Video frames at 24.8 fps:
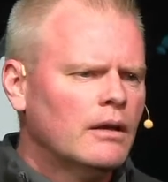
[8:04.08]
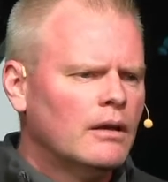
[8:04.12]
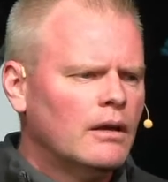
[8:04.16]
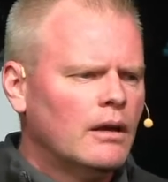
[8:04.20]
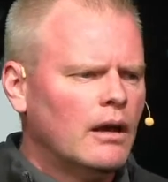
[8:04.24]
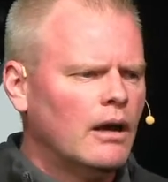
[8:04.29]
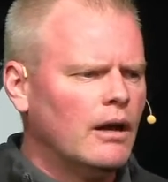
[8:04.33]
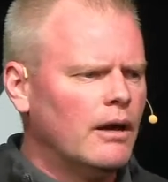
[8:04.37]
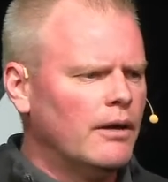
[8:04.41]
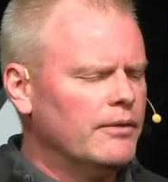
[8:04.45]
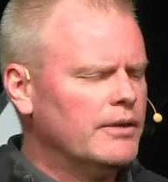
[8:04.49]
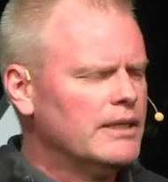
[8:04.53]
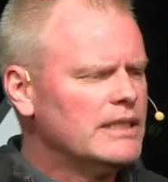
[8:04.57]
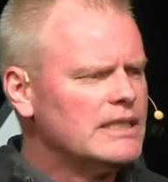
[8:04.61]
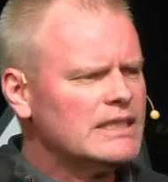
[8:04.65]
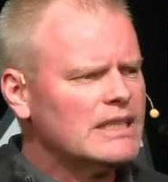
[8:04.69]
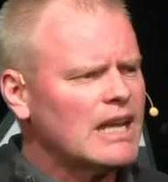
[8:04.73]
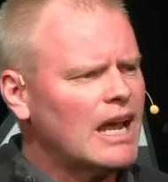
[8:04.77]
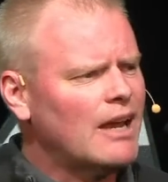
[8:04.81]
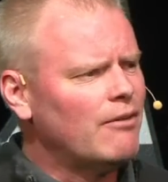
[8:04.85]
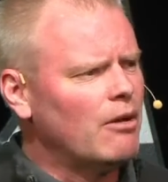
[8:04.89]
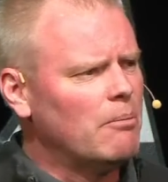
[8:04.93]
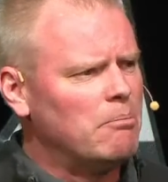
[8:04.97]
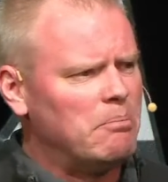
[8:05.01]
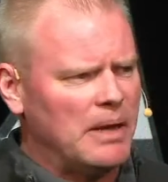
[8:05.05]
uh, this is
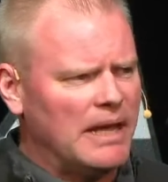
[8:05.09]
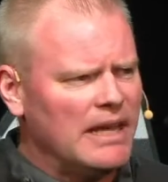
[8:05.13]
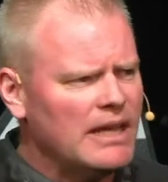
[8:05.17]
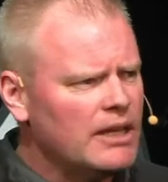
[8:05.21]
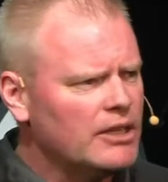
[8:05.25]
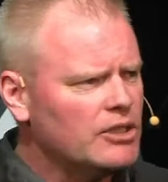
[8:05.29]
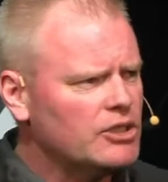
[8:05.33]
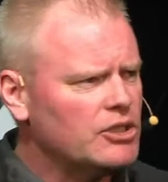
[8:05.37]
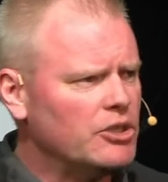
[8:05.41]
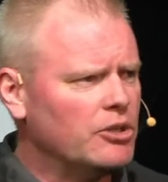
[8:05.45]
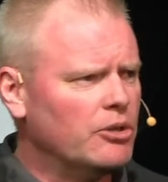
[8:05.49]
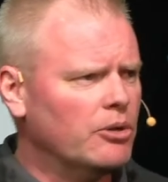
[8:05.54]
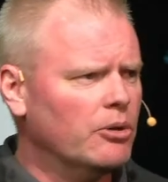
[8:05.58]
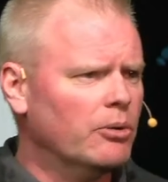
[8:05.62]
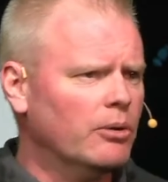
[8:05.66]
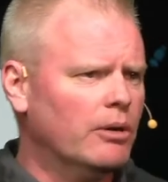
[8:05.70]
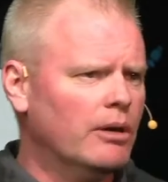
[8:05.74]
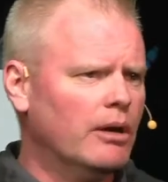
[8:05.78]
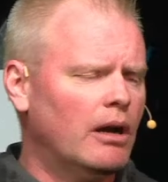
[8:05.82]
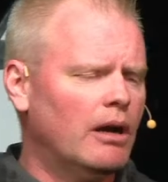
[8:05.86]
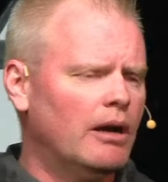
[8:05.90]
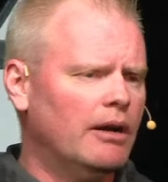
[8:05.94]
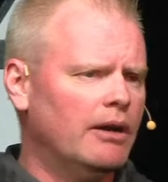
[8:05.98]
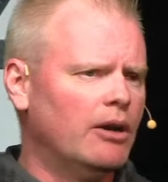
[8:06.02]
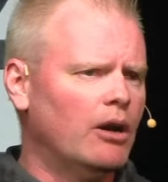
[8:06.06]
kind of a big issue
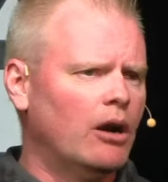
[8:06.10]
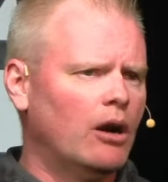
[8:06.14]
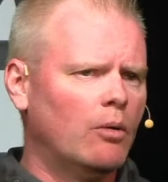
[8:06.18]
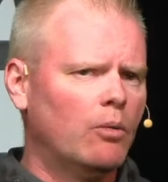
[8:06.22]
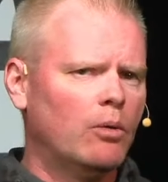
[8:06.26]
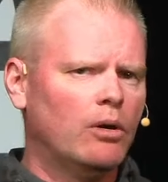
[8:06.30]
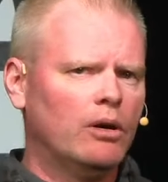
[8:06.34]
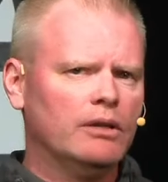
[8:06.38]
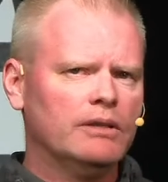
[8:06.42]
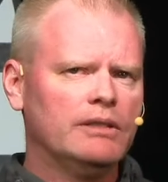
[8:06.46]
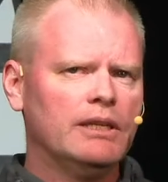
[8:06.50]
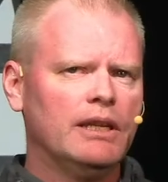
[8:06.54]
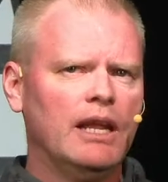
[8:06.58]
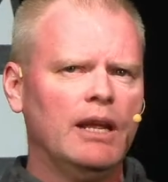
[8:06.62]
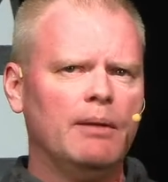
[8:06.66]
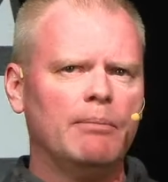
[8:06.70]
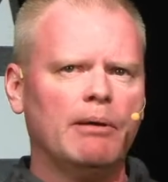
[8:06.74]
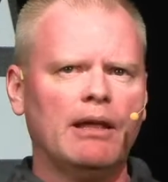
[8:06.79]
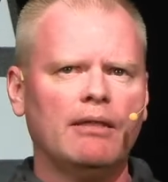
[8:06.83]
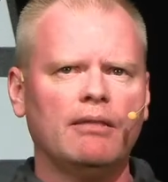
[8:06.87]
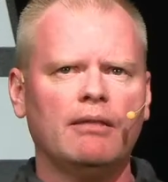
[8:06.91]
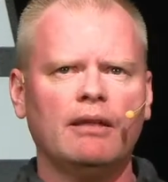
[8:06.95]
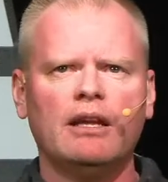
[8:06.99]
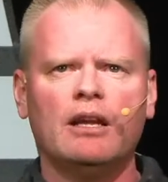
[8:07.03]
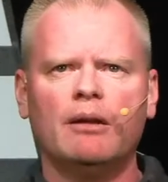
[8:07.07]
uh, in our world today, but
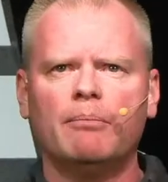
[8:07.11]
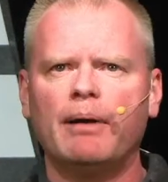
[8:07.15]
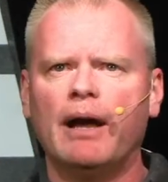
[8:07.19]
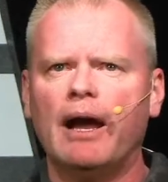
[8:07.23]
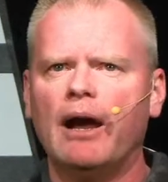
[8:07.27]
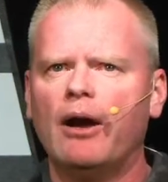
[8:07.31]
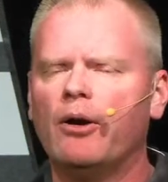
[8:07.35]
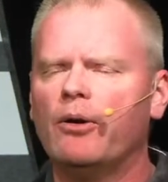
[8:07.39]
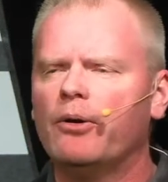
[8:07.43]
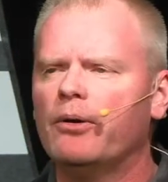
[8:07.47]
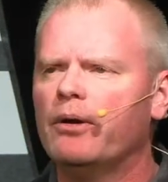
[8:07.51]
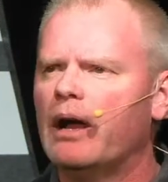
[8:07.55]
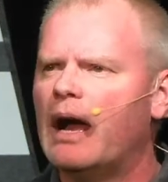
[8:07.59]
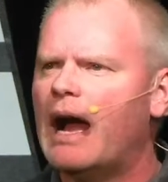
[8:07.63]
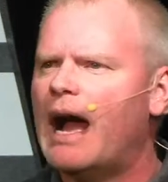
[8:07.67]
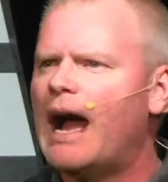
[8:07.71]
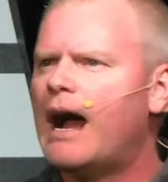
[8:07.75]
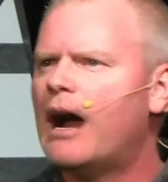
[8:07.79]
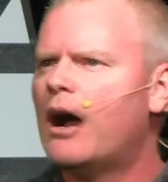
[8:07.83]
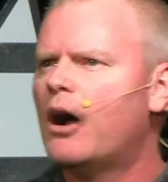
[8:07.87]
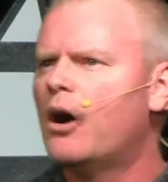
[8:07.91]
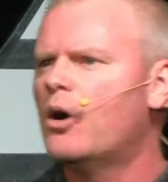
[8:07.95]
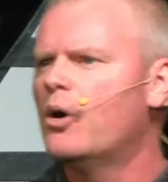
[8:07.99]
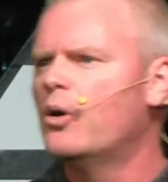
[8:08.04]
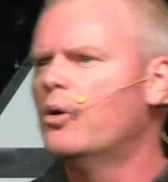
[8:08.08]
I think about
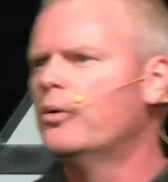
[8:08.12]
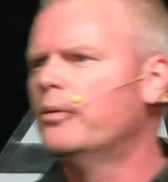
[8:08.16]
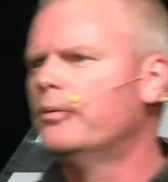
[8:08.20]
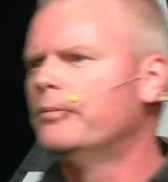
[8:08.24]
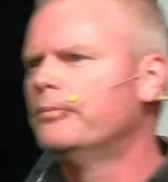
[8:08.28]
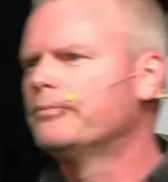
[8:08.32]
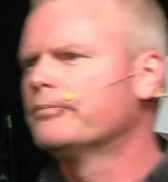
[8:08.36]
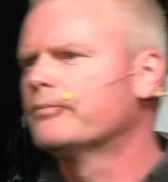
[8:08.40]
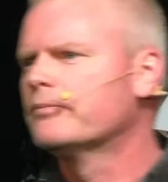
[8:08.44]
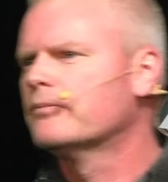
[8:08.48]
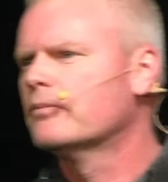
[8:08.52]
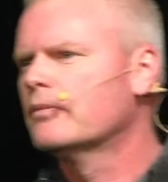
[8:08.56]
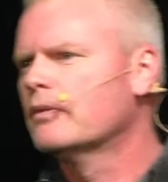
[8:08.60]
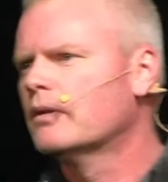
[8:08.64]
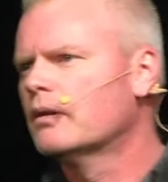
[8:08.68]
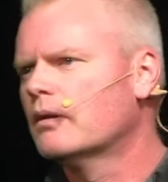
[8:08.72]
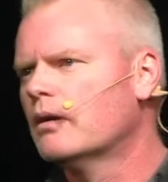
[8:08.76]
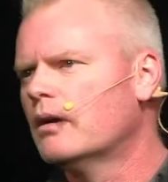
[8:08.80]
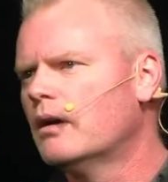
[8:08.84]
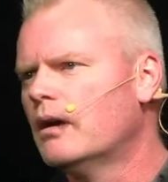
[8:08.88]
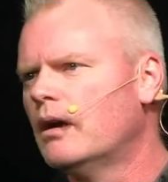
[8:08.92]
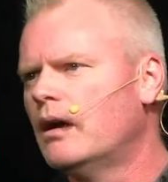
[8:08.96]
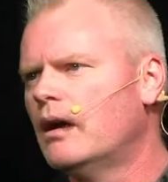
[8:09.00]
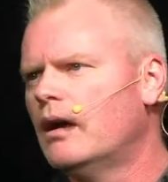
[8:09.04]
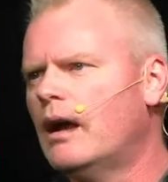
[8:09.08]
how
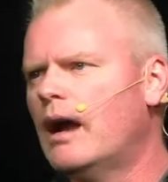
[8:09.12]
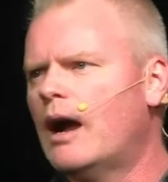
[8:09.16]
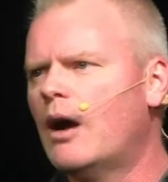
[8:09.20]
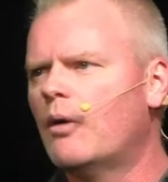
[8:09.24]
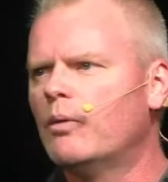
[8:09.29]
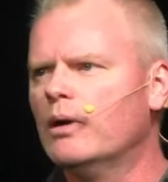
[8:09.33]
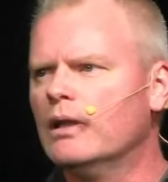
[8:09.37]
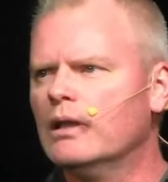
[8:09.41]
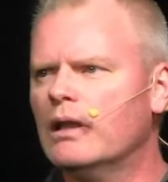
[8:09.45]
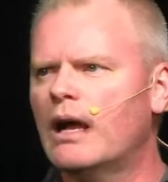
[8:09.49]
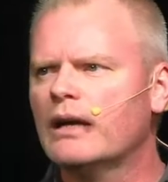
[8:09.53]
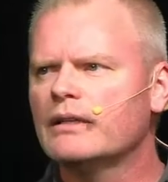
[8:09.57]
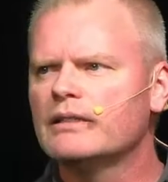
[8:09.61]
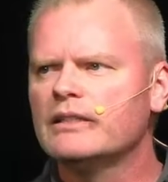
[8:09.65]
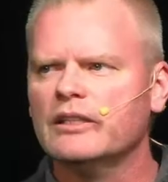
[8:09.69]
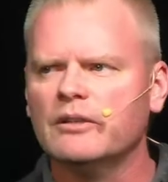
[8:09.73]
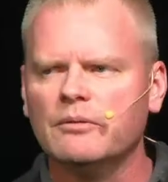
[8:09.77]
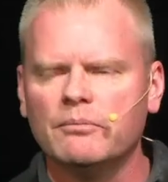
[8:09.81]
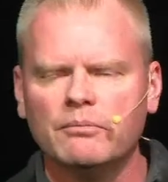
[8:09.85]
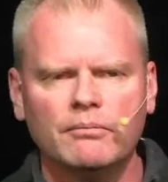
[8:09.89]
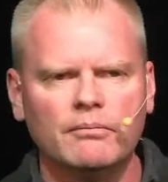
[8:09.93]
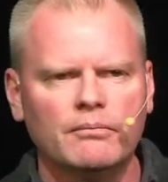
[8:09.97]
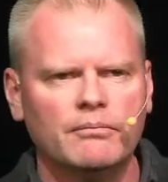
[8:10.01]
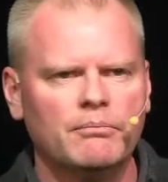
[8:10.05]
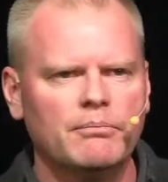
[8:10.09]
uh, how reluctant
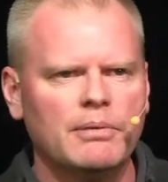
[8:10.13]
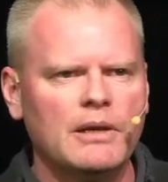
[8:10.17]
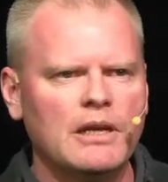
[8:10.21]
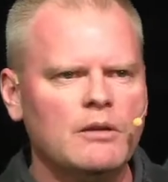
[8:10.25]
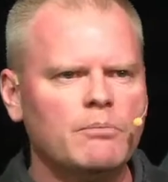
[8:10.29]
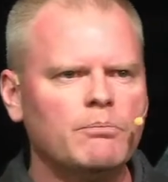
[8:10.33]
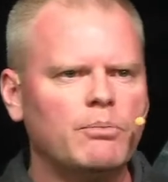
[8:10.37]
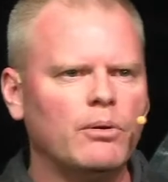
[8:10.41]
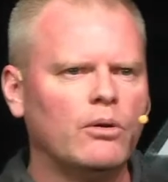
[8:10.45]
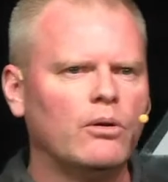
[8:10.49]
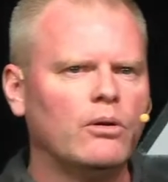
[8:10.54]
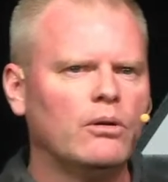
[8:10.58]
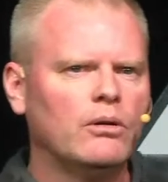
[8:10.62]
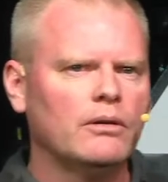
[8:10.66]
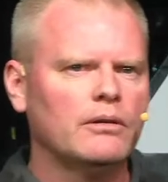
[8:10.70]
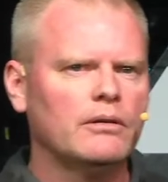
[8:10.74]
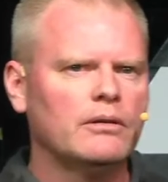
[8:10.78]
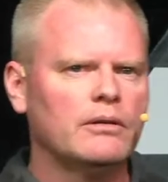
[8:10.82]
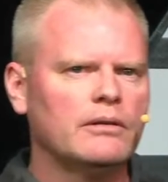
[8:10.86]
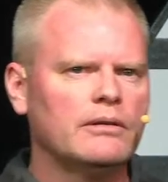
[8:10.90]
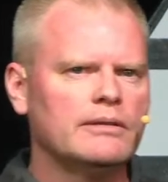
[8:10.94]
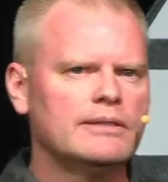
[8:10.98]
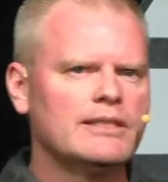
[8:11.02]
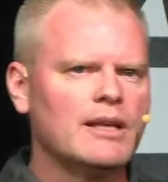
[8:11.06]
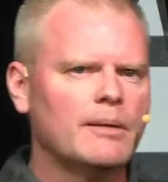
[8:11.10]
people
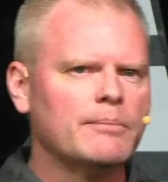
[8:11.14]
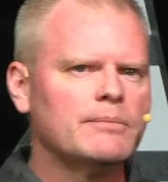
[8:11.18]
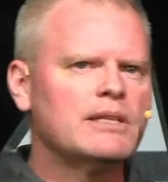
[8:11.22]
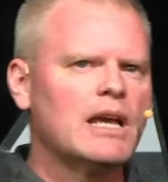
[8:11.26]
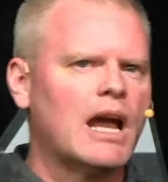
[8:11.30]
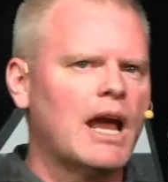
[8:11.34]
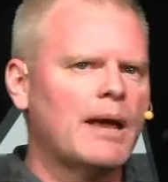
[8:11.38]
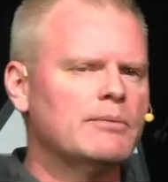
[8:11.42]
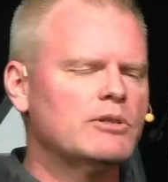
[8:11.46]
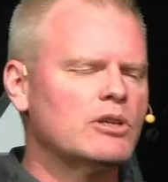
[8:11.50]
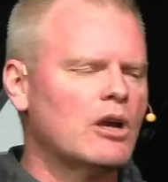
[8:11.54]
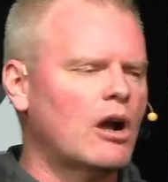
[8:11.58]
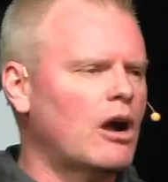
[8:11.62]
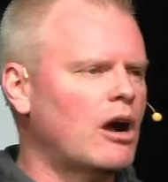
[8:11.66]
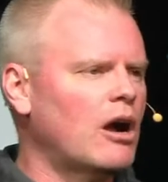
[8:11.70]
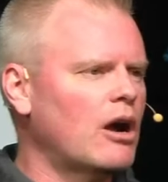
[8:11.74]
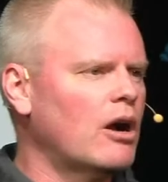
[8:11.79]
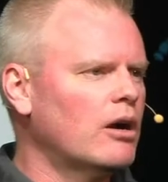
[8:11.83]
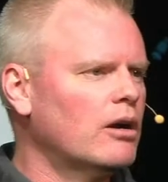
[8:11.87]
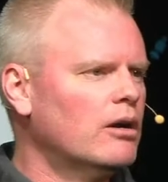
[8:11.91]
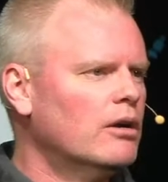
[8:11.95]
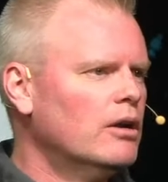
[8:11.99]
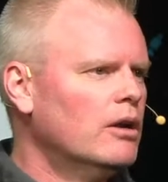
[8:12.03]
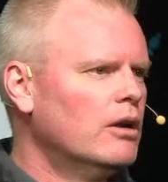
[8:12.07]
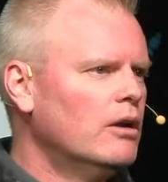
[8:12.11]
sometimes are